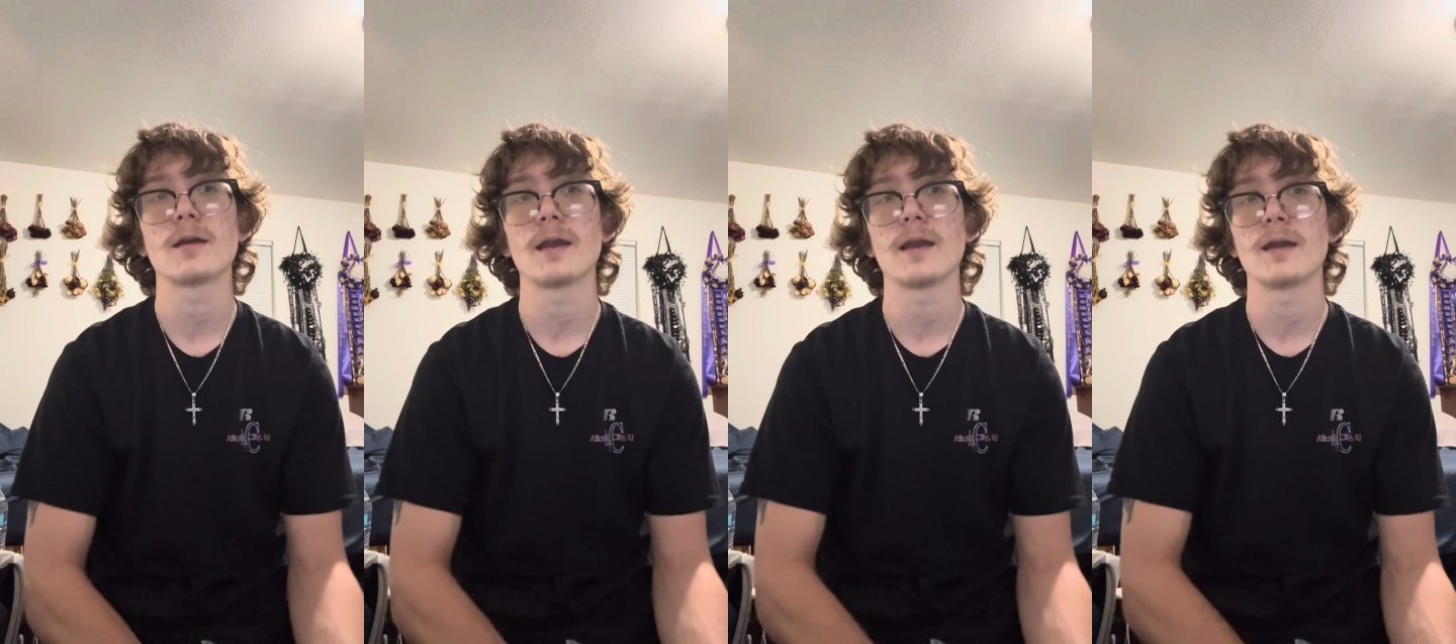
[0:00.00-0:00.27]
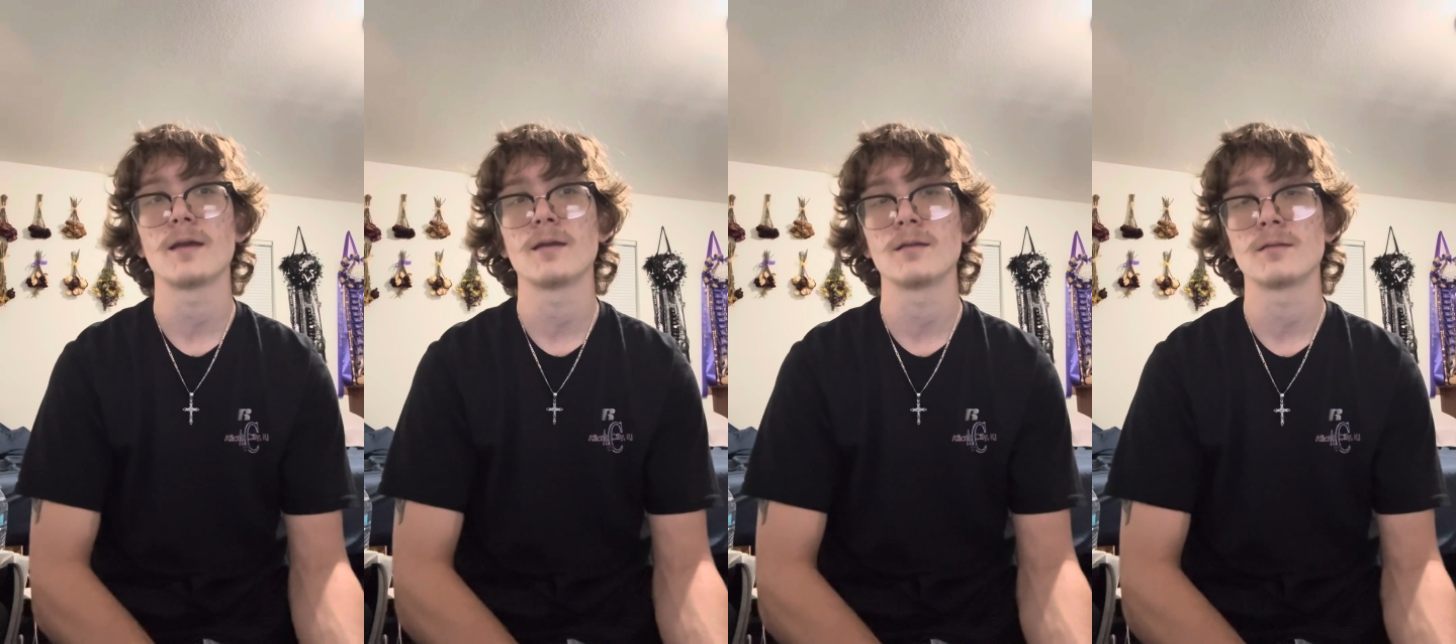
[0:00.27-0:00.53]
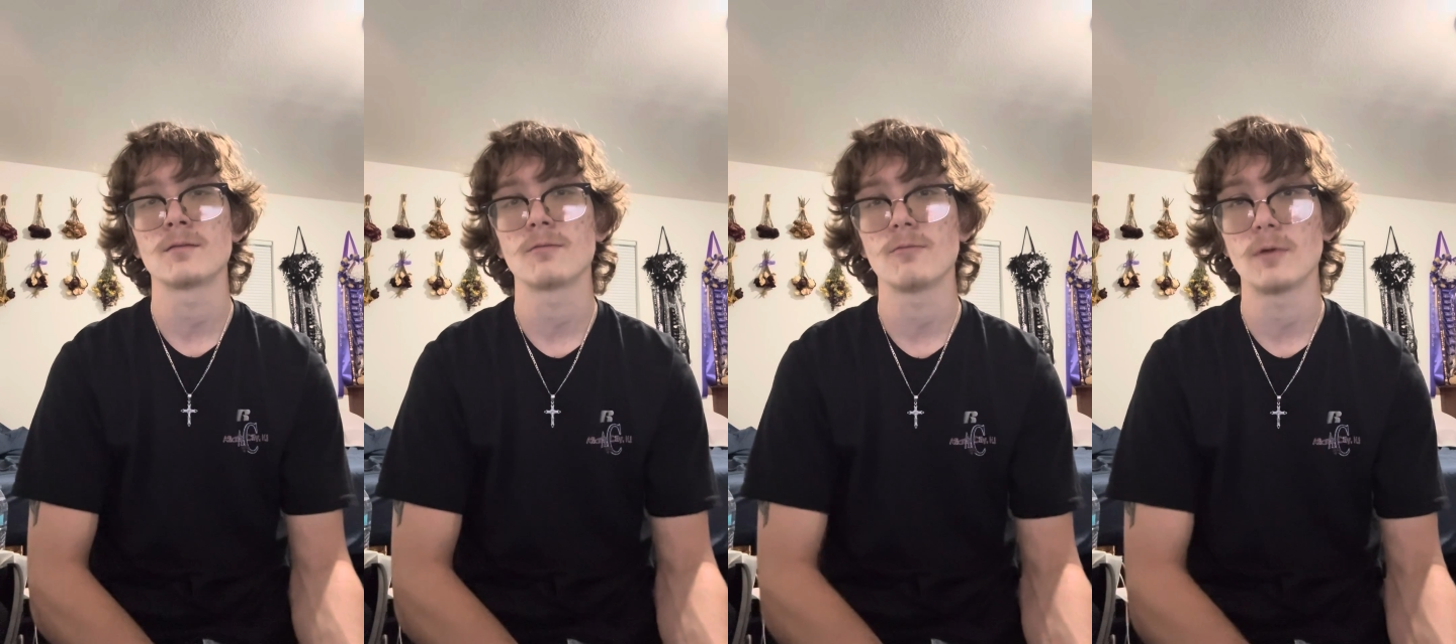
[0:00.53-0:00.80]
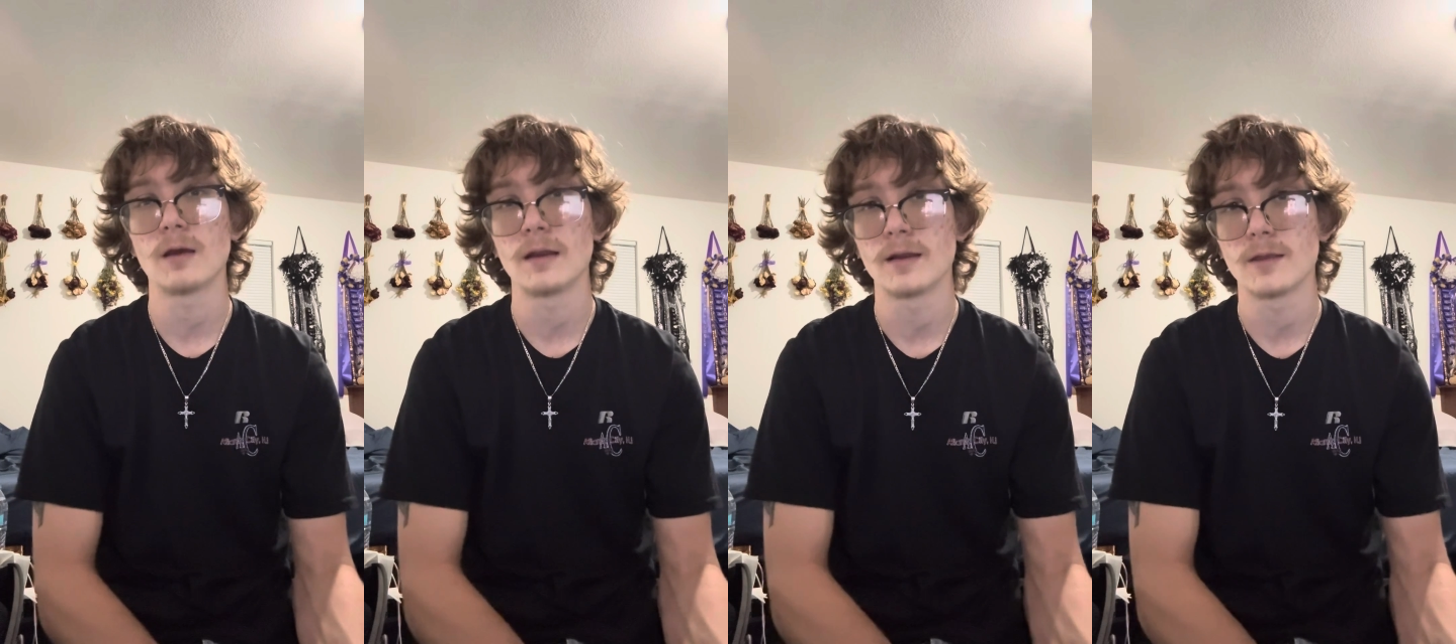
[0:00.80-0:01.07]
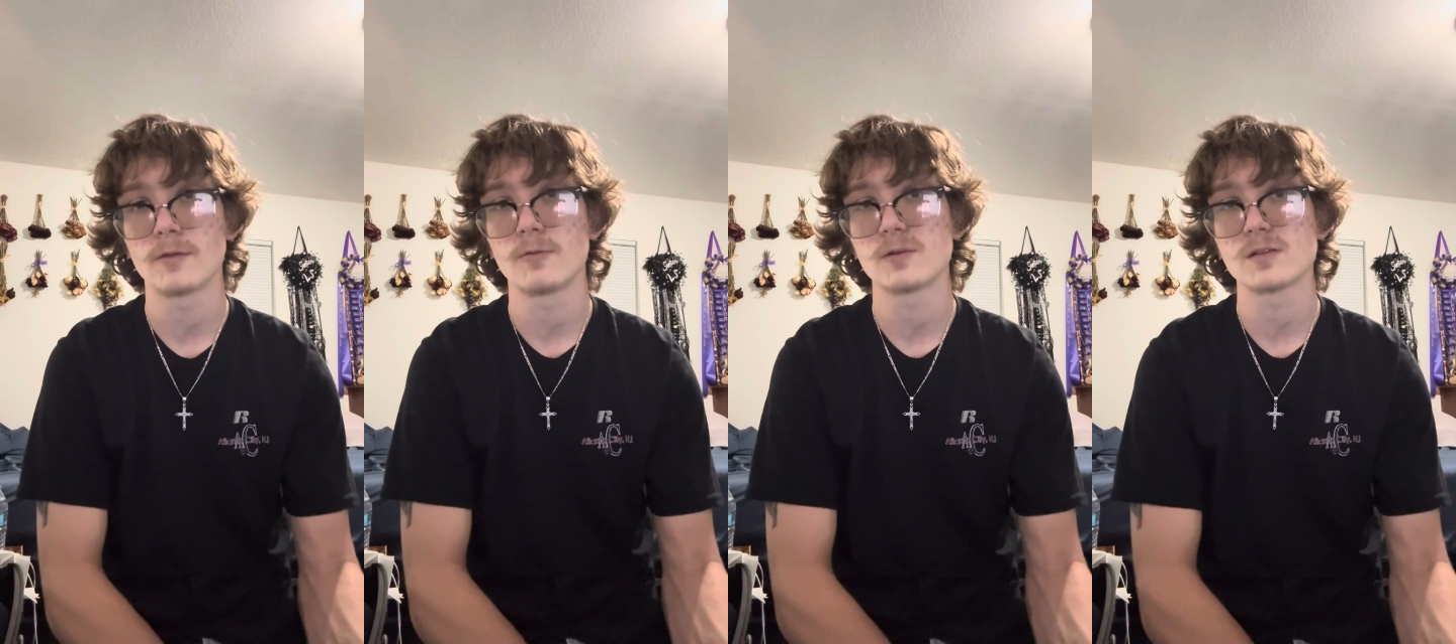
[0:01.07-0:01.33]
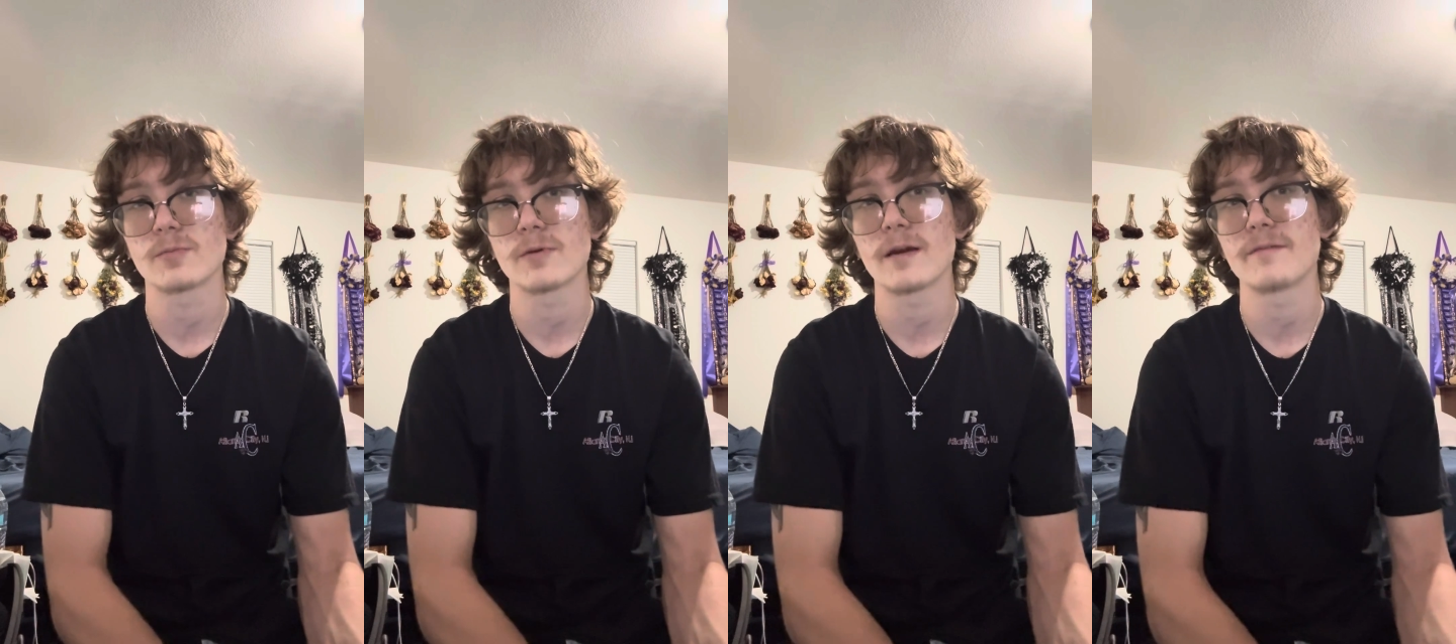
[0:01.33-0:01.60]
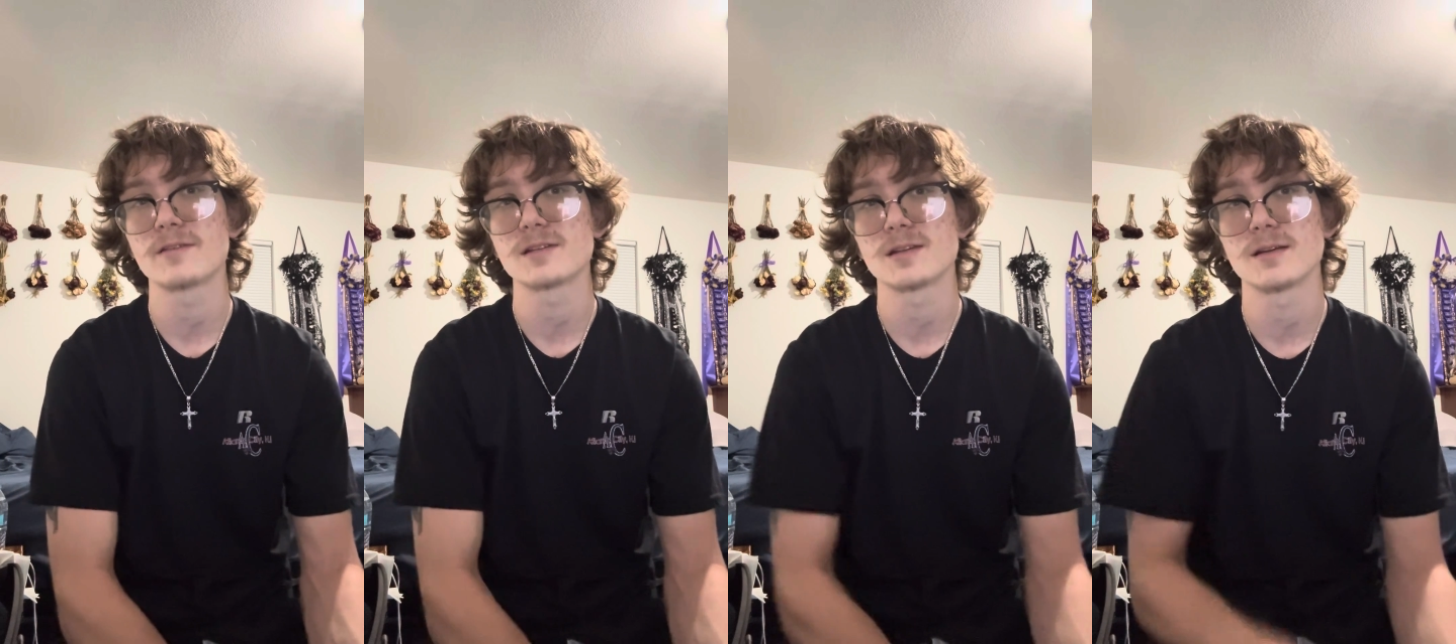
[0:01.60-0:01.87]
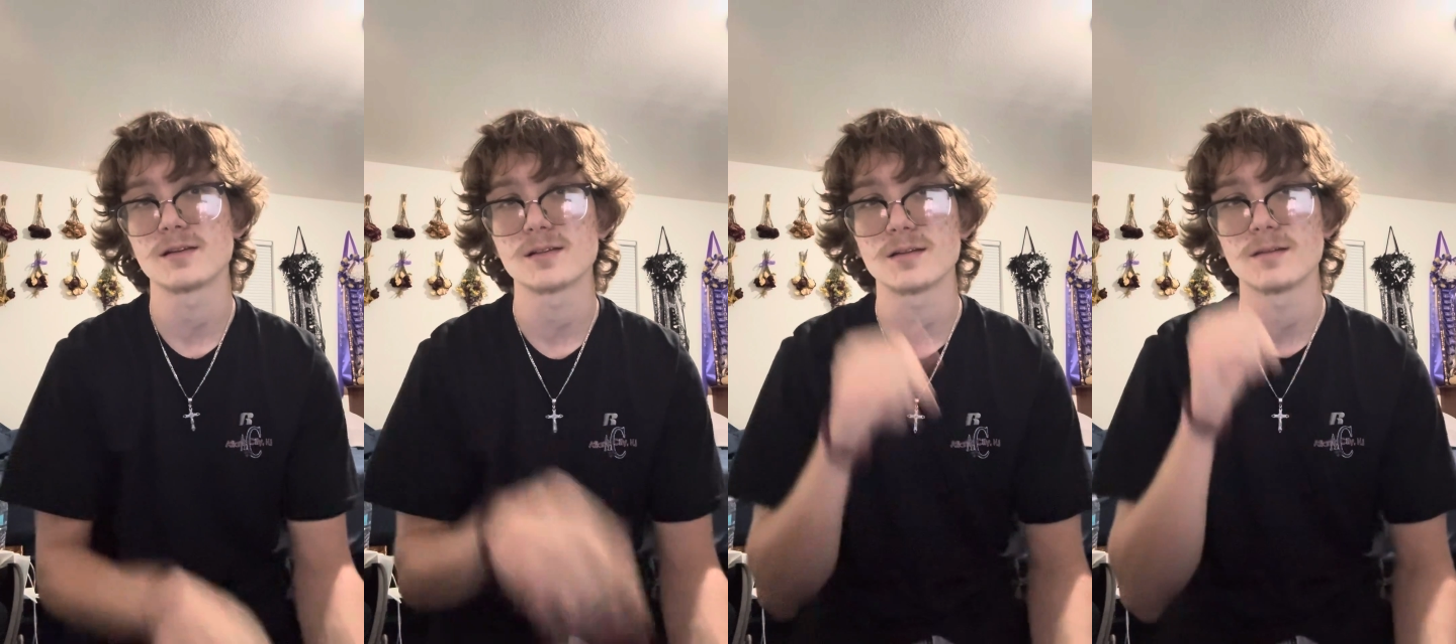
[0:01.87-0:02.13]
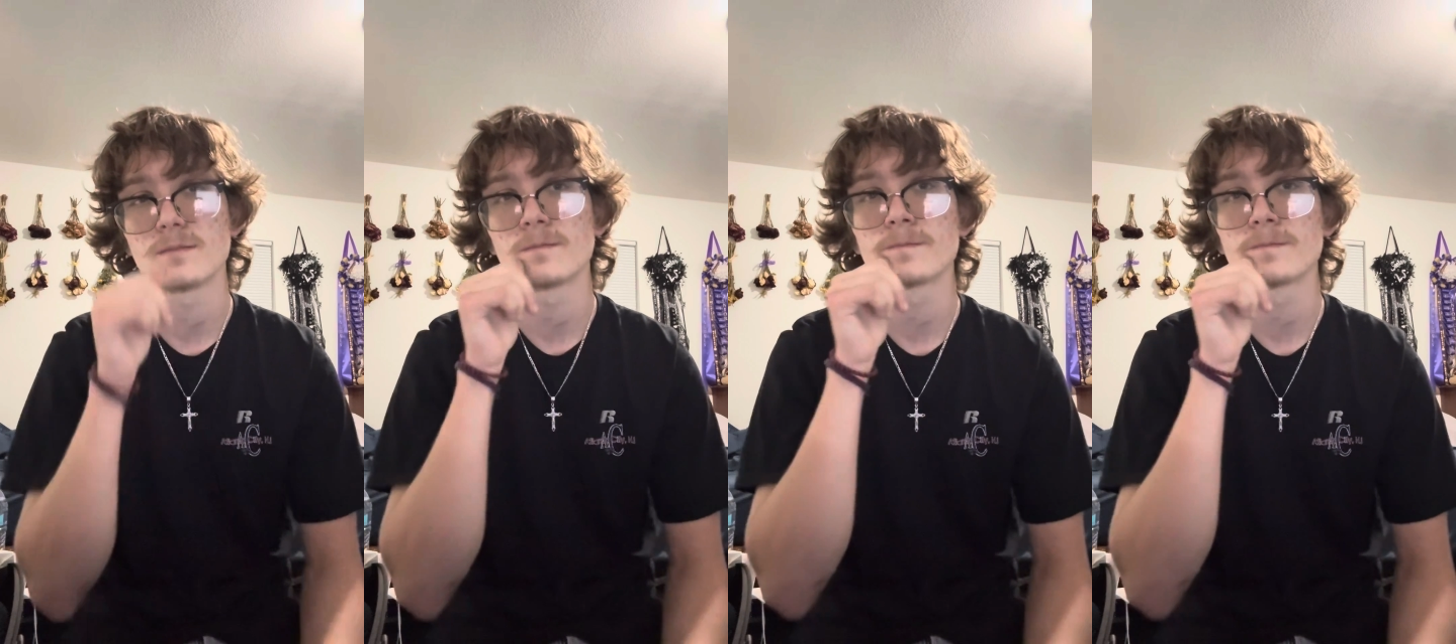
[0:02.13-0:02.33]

and another was a private citizen.